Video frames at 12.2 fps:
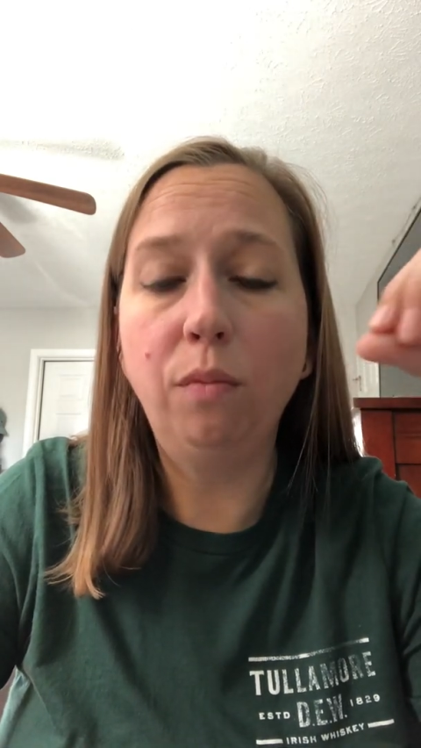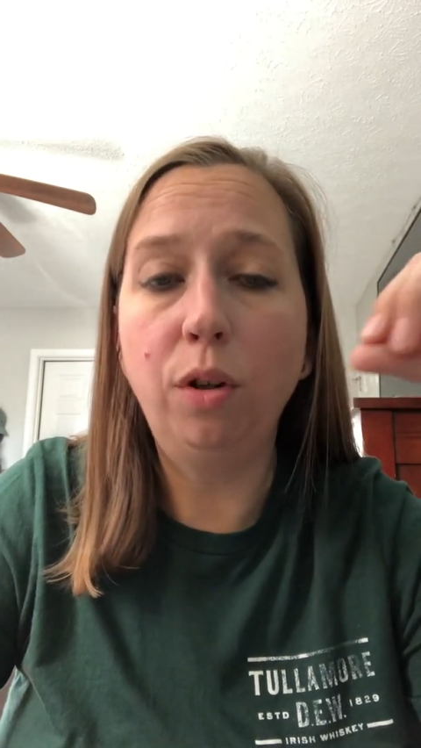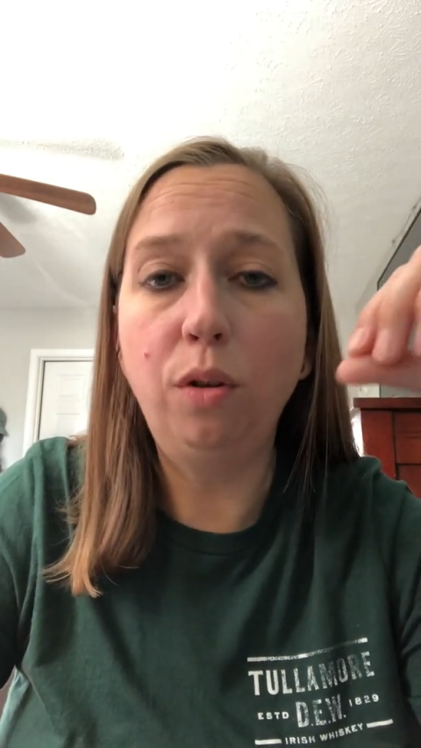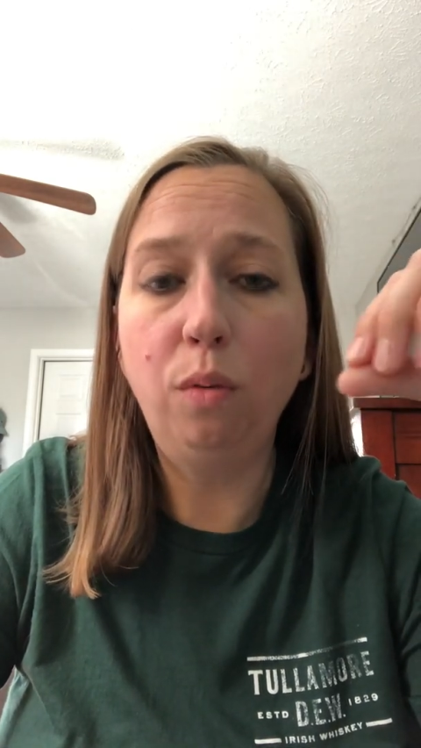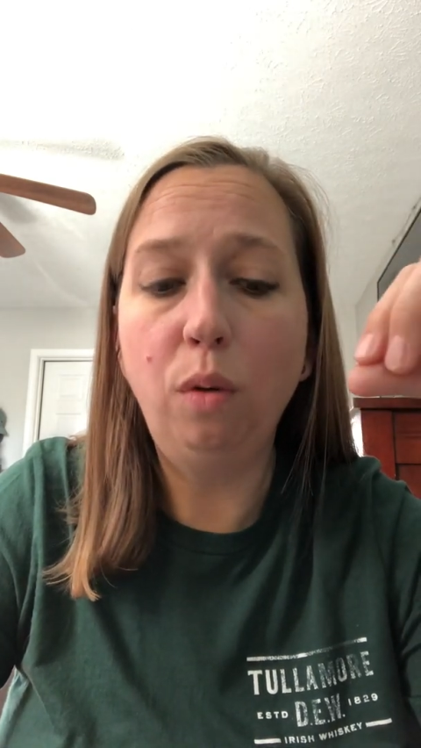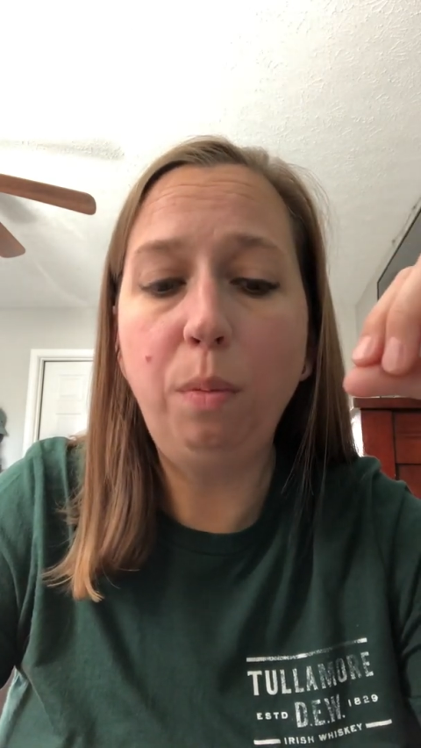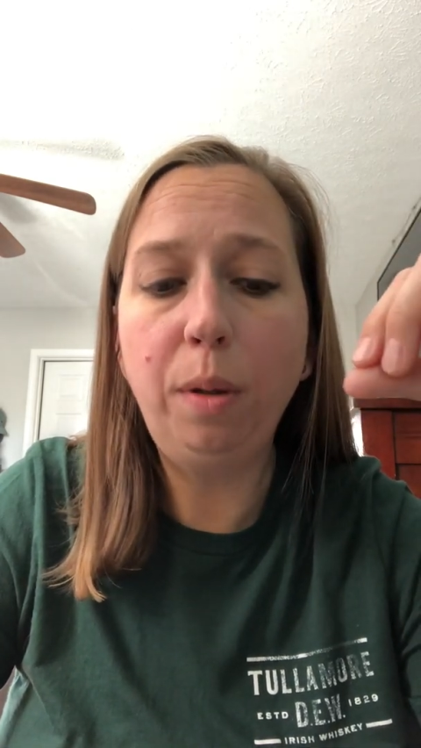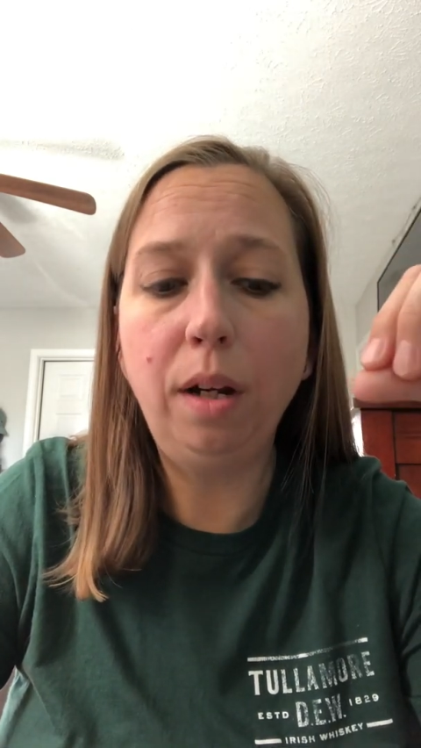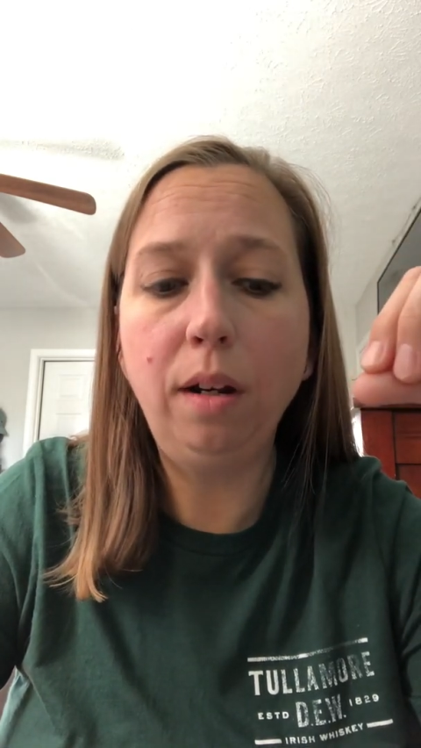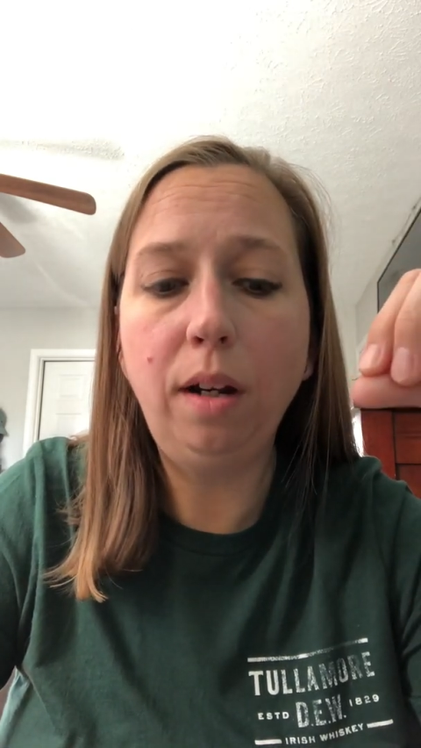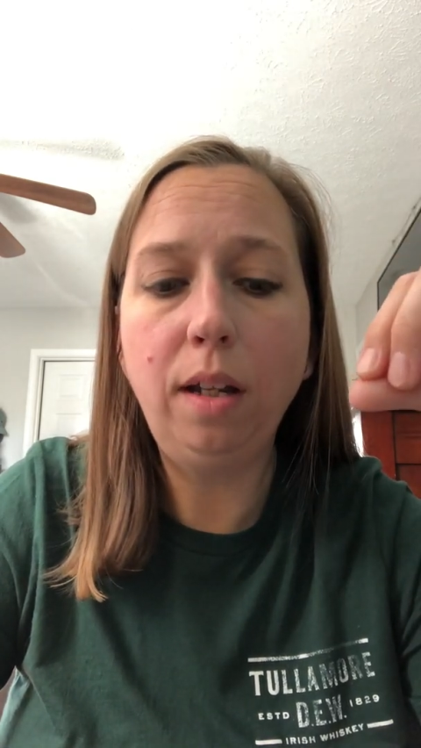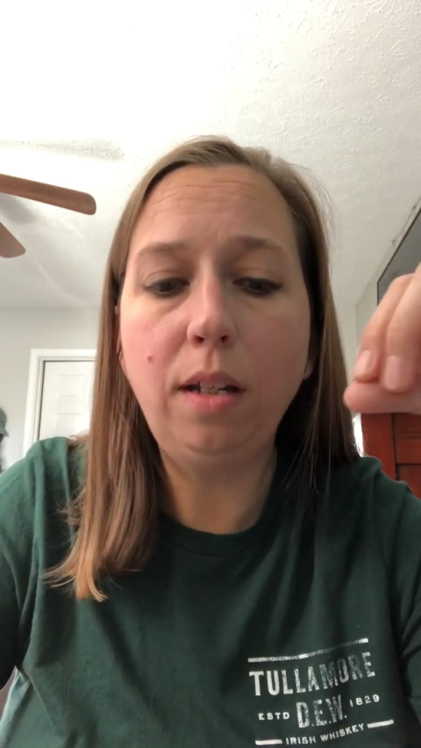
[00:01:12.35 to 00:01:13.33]
renewal
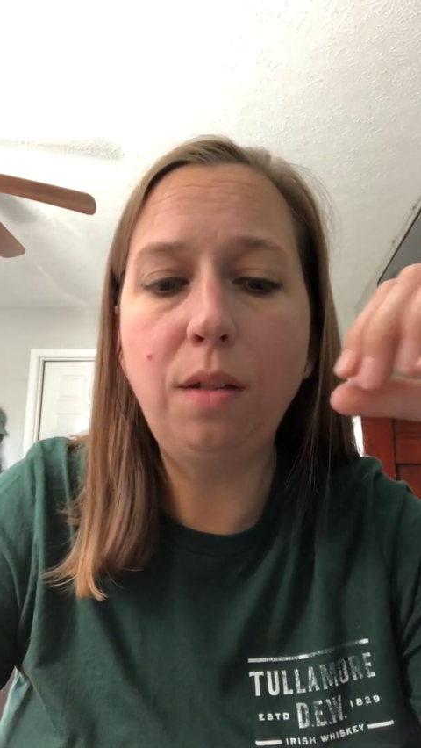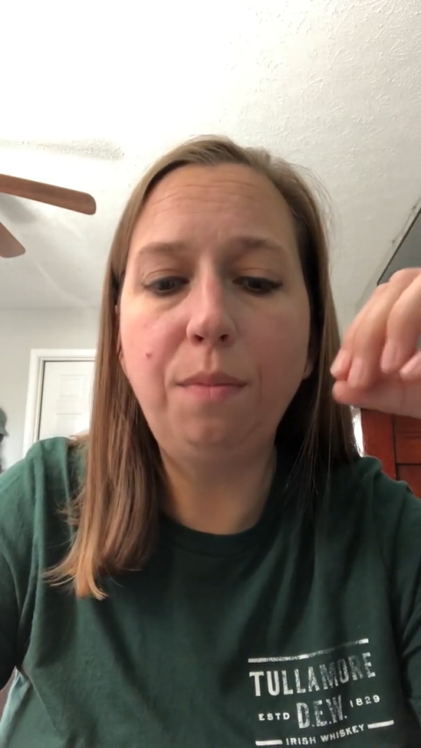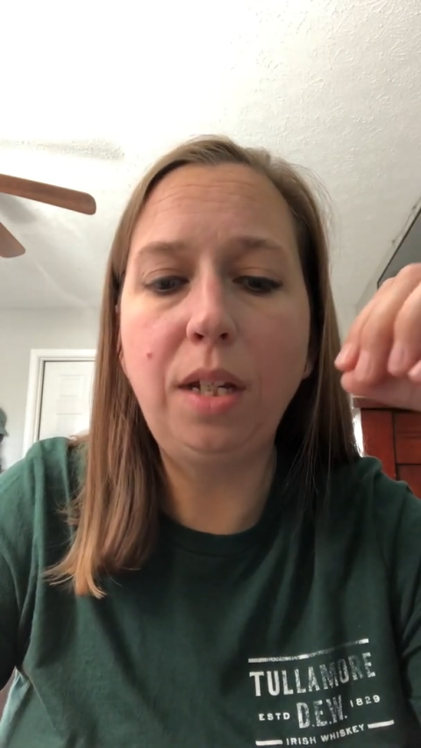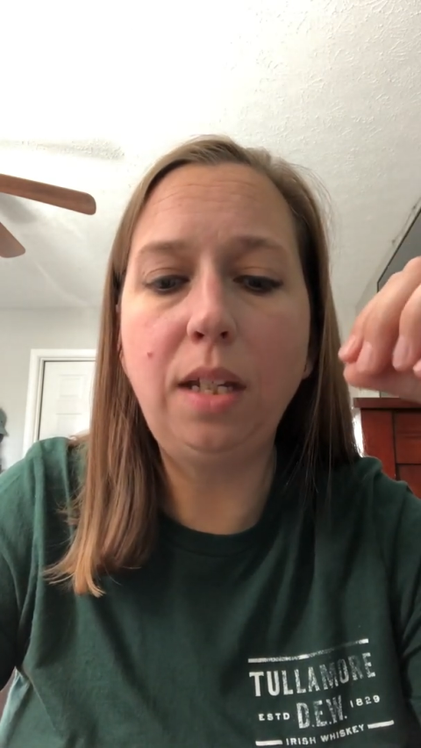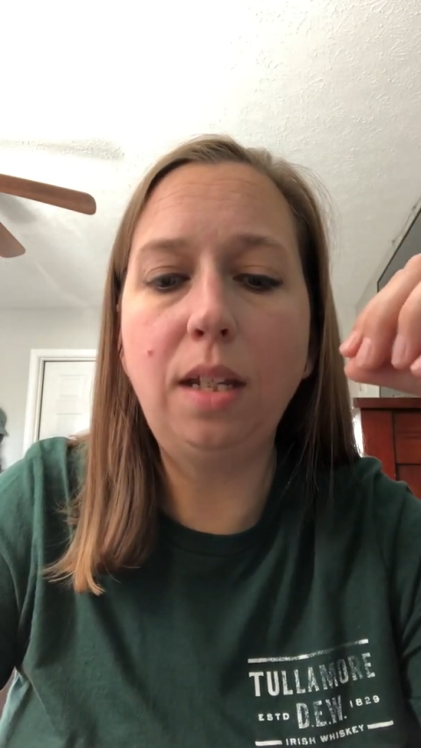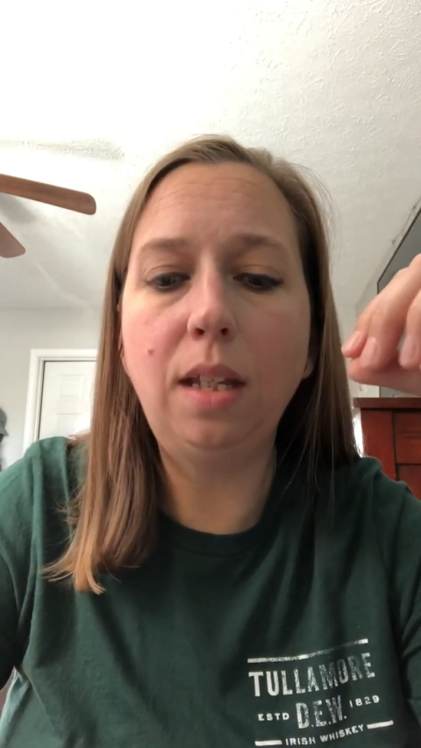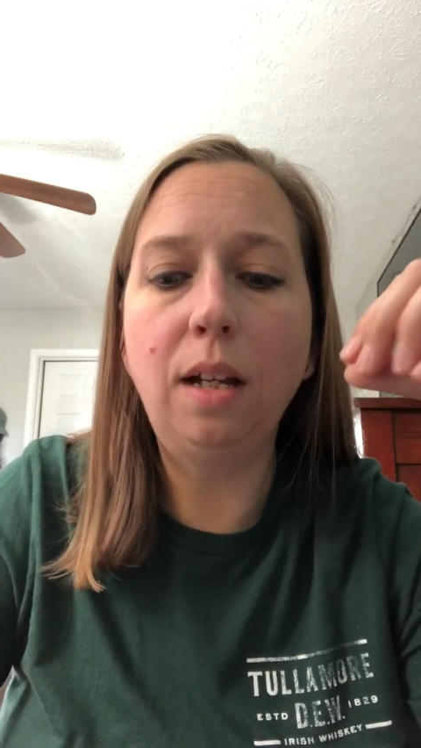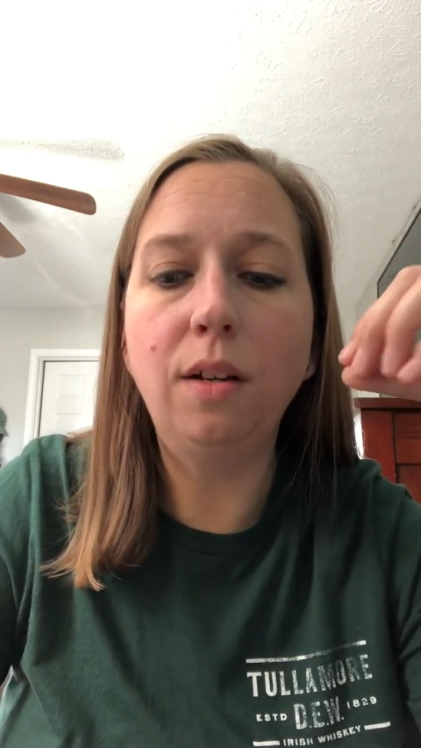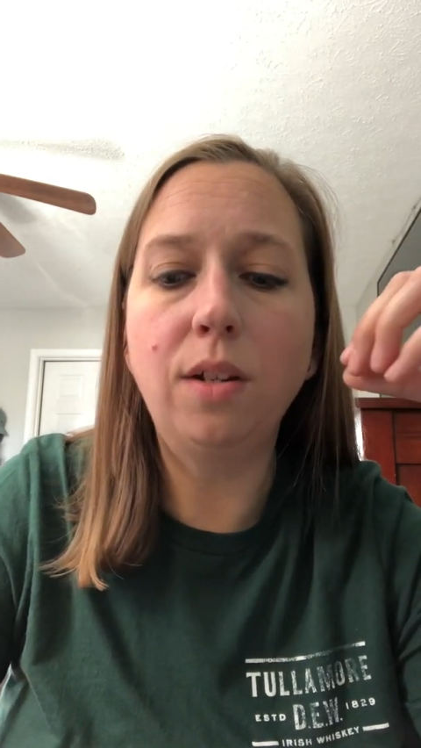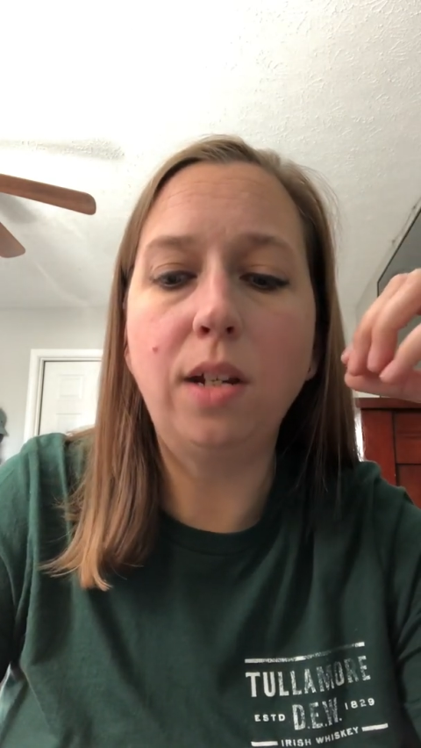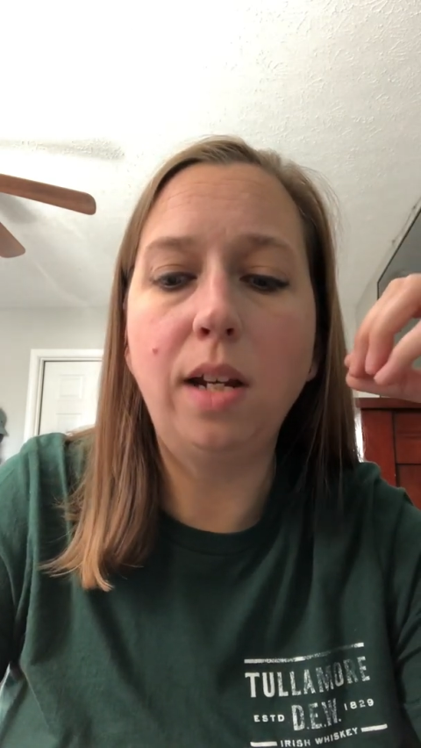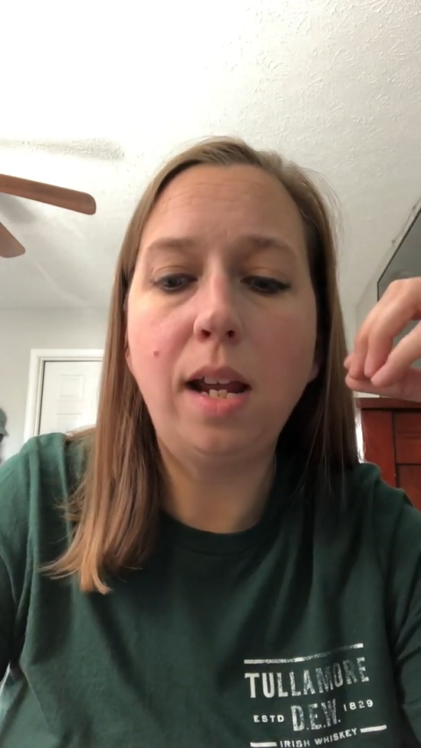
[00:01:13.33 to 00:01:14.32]
periods means that there is an